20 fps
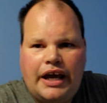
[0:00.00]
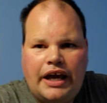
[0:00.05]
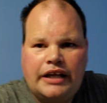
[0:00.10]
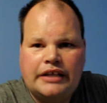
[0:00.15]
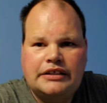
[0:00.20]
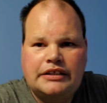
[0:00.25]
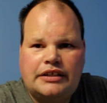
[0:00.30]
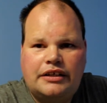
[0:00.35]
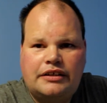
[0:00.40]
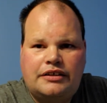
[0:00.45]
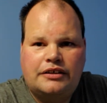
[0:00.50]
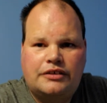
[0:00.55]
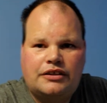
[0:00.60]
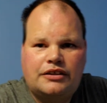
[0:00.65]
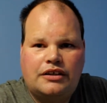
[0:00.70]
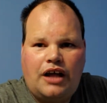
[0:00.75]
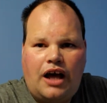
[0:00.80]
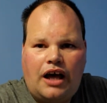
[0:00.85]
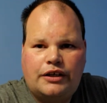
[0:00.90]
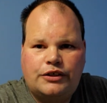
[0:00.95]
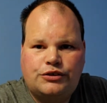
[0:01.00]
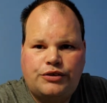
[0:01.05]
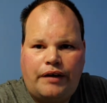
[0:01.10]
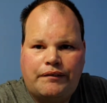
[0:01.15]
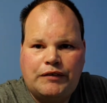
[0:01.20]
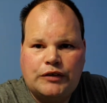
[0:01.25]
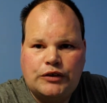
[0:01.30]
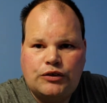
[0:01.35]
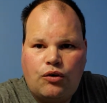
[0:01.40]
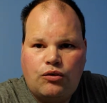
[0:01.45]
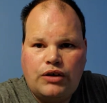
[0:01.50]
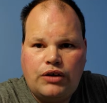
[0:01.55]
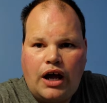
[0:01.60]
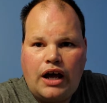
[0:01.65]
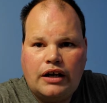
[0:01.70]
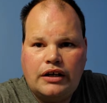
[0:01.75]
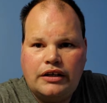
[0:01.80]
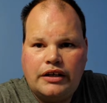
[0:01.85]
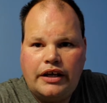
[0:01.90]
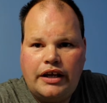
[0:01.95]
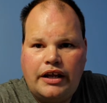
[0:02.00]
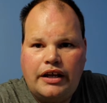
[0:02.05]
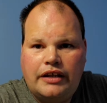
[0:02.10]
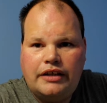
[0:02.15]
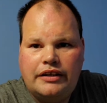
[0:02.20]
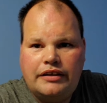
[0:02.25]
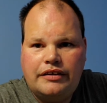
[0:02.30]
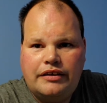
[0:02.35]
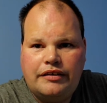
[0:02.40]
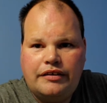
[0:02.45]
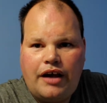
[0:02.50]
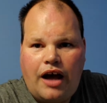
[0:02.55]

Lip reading: And there's a lot of tremors going on in